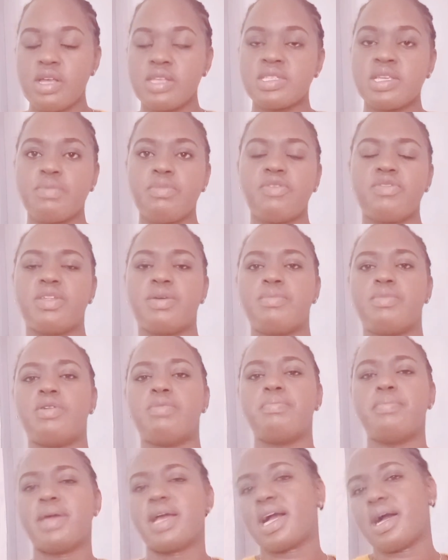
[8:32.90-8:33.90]
some of the
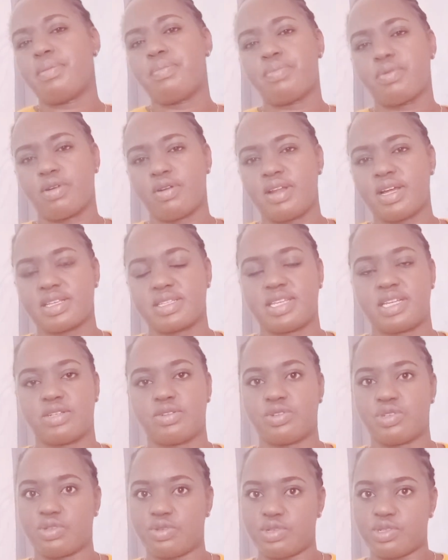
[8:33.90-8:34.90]
makeup products that
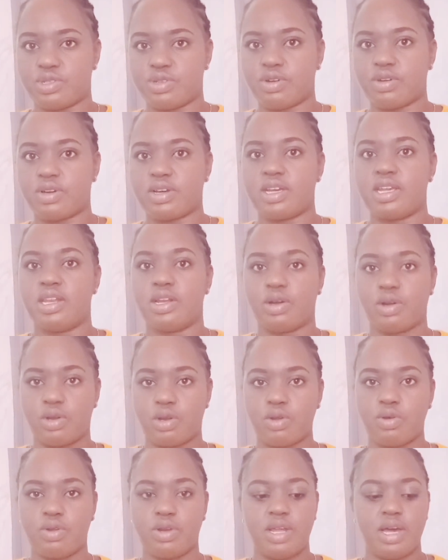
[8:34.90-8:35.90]
you should stock
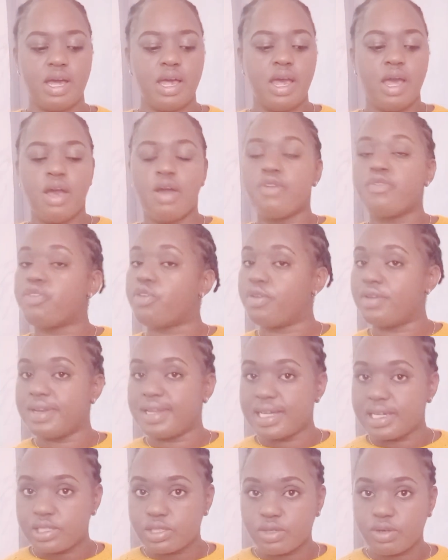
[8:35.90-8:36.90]
include
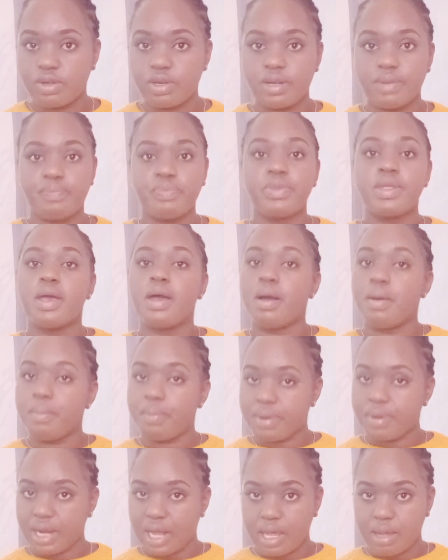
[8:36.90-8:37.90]
foundation,
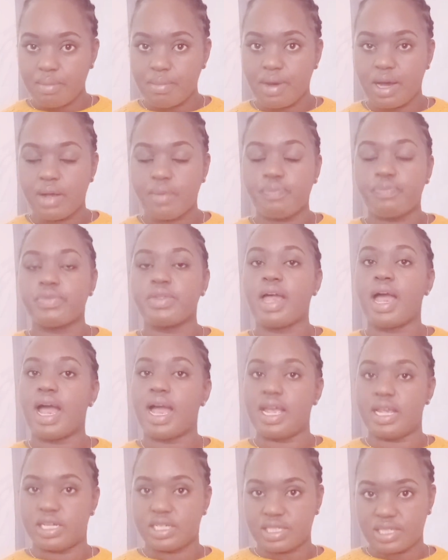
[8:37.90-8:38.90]
primer,
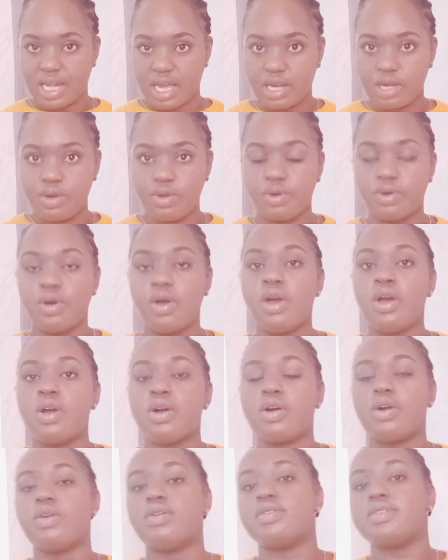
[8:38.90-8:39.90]
eyeshadow,
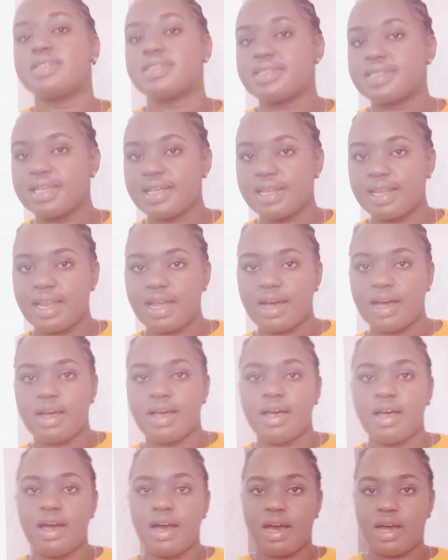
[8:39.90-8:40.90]

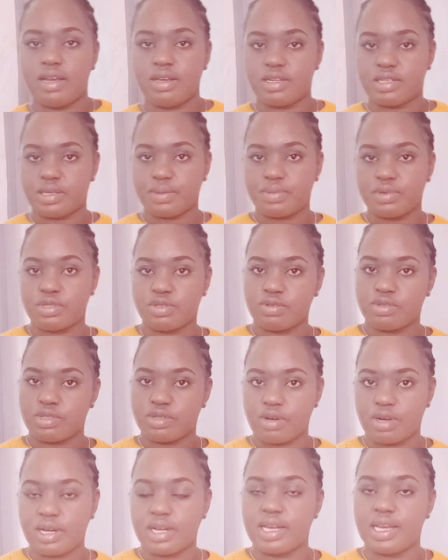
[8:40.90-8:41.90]
concealer, and you're supposed to
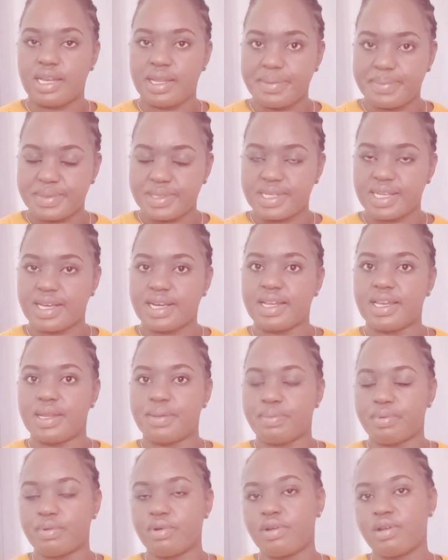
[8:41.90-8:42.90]
stock lipstick,
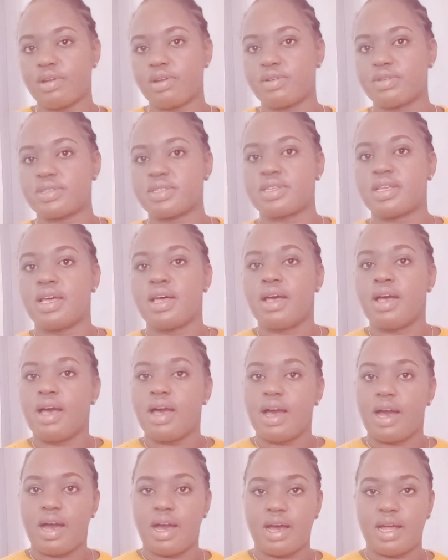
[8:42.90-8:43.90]
lip gloss,
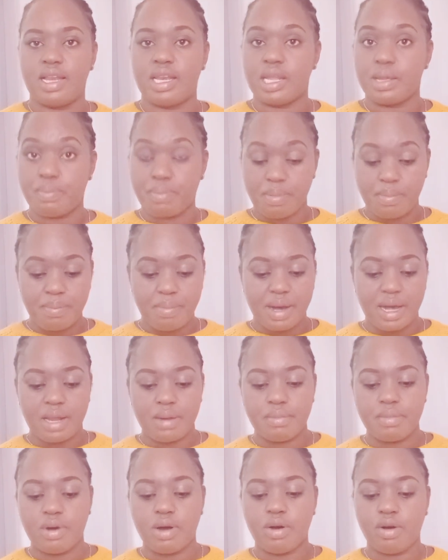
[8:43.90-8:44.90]
lip
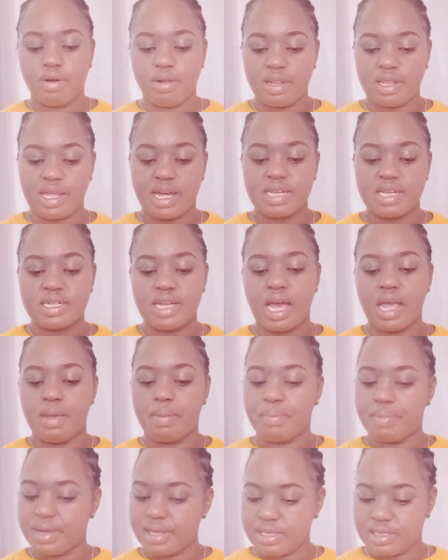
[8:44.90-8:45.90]
balm, all that,
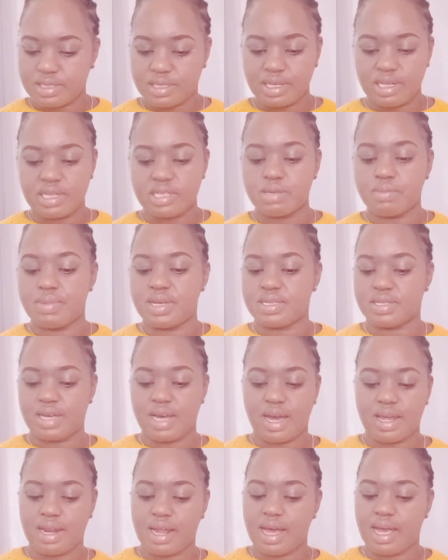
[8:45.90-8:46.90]
eye pencils,
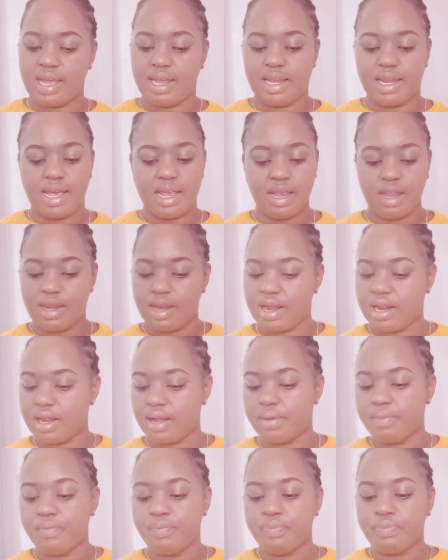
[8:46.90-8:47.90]
mascara,
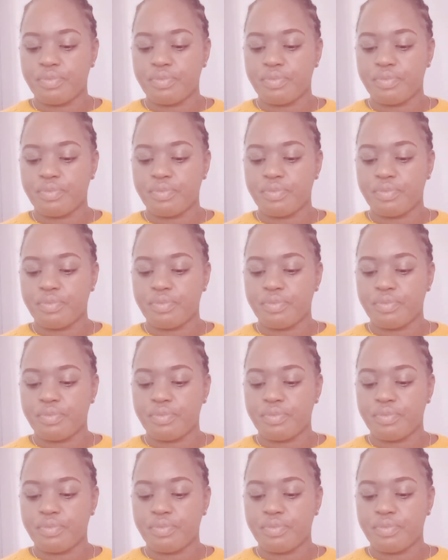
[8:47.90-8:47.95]
eyeliner,